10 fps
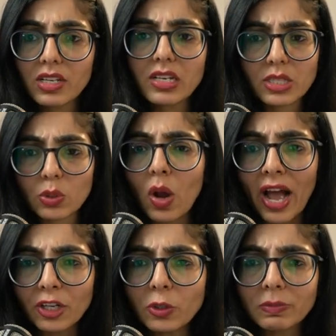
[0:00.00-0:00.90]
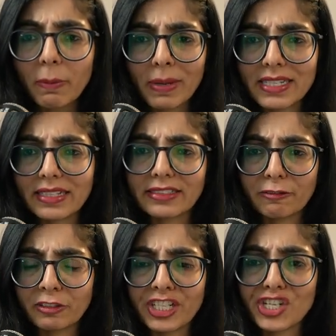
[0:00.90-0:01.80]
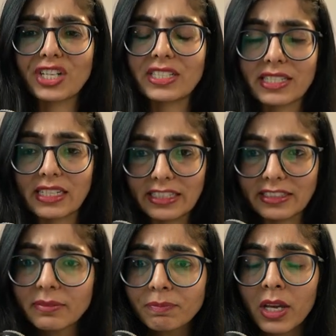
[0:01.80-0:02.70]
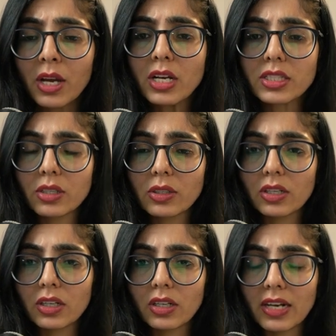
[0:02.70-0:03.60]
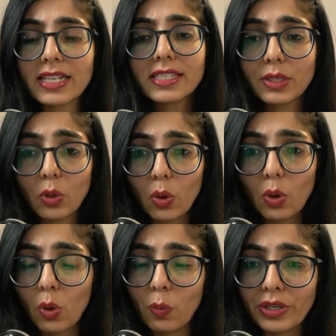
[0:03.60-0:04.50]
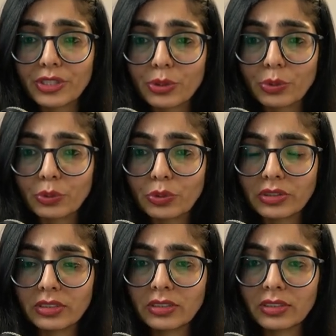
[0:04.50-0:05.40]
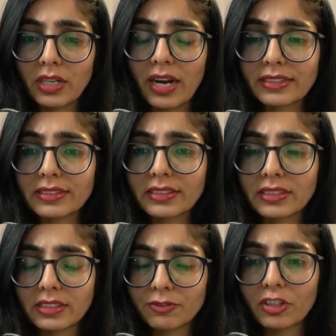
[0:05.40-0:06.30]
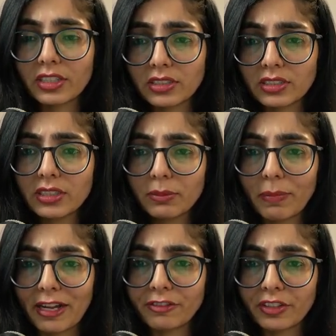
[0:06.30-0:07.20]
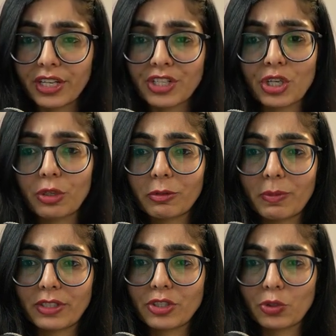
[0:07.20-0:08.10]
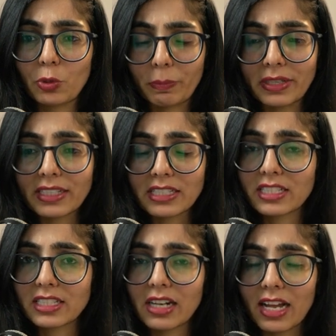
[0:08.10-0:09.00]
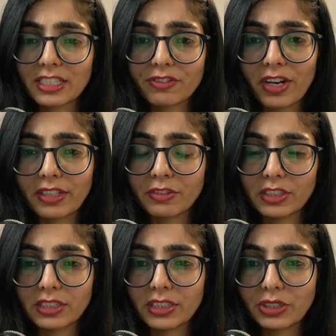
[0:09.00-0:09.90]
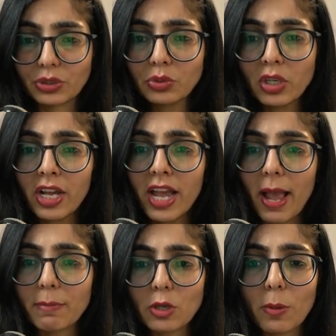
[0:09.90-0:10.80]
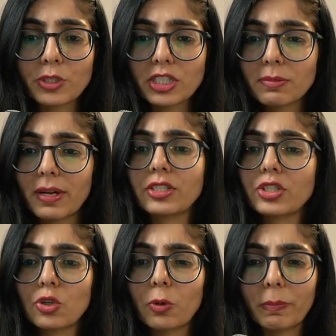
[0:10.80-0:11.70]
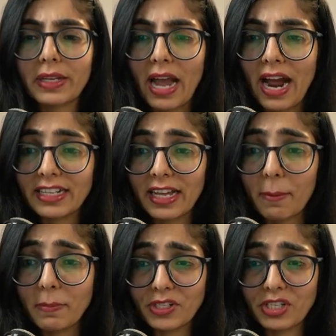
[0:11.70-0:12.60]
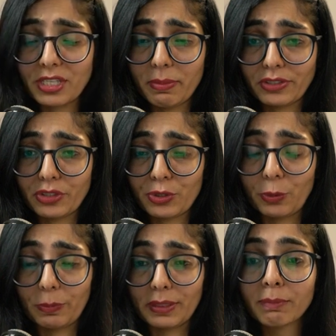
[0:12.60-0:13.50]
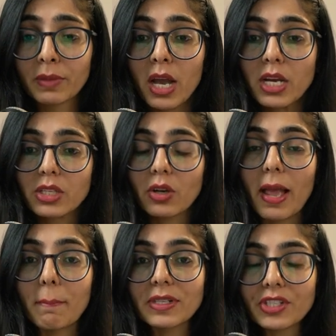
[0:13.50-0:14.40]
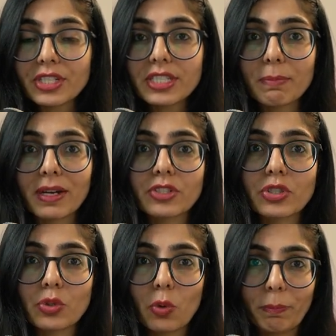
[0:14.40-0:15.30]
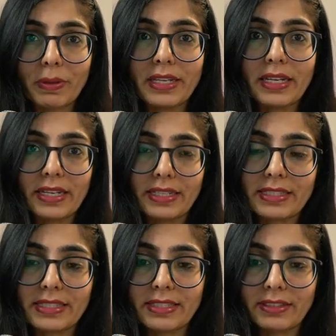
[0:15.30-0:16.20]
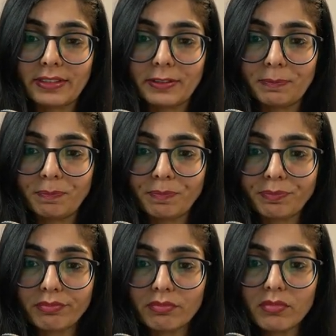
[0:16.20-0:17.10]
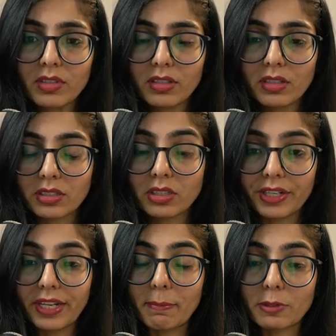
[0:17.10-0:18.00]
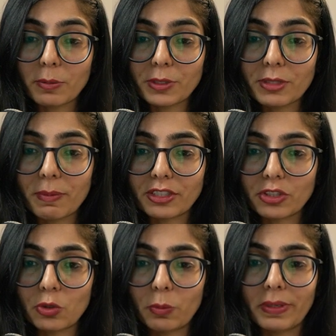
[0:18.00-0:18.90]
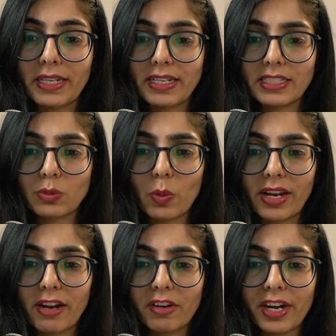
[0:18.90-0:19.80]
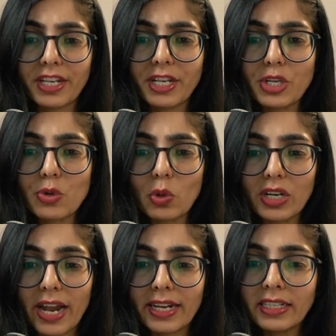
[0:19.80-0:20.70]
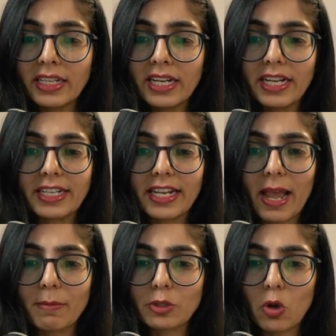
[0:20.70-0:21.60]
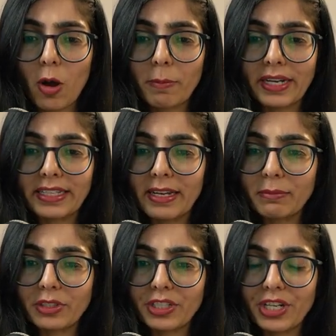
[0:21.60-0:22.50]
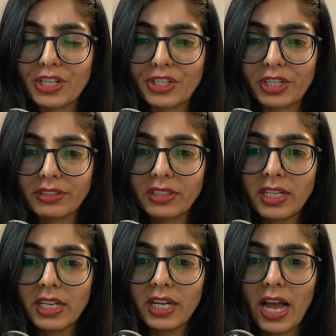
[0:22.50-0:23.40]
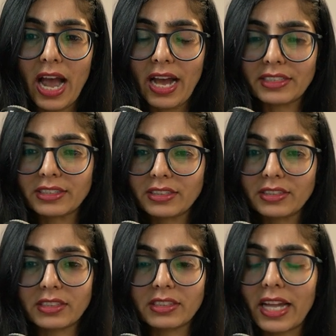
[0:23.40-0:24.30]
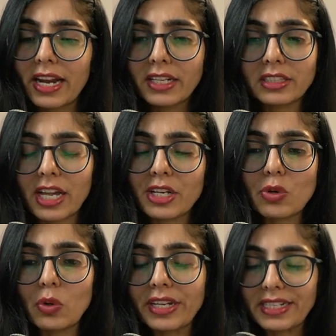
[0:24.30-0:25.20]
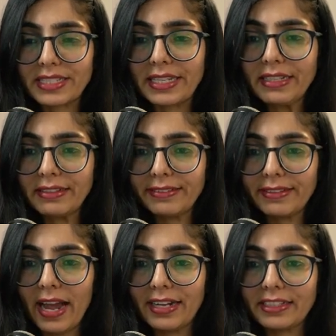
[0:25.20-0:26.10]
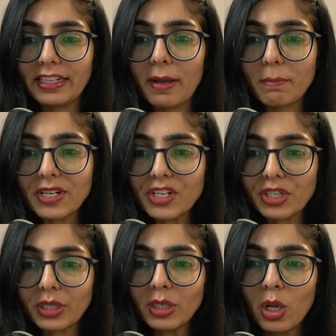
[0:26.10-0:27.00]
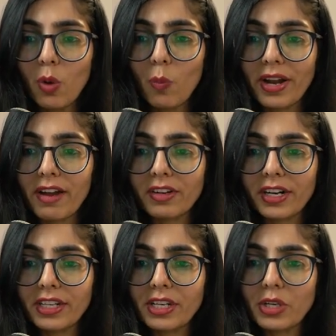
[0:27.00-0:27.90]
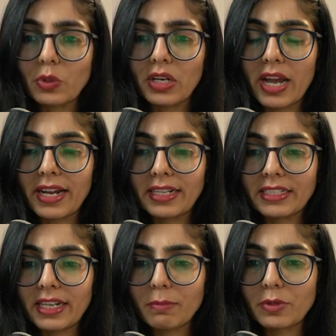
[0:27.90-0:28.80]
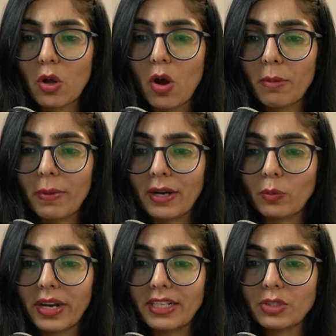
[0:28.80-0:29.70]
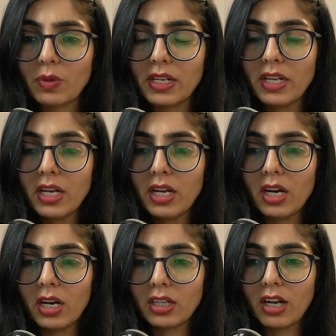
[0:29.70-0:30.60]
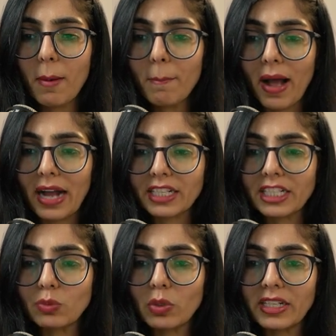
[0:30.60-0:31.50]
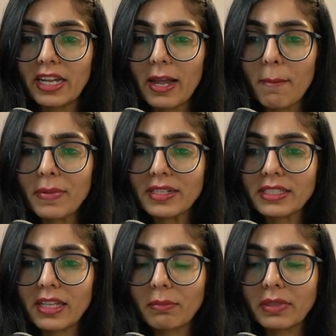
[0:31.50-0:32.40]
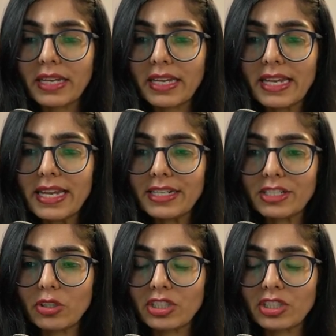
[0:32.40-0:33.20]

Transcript: So I hope the basic definition is clear. So let's go over to the further bifurcation of spectroscopy. It is classified further into absorption spectroscopy and emission spectroscopy. So emission spectroscopy is absorption spectroscopy is whenever any nuclei it absorb any EM radiation and then you'll get signal. And in emission, whenever any nuclei it absorb and when it will come back, it will emit some heat or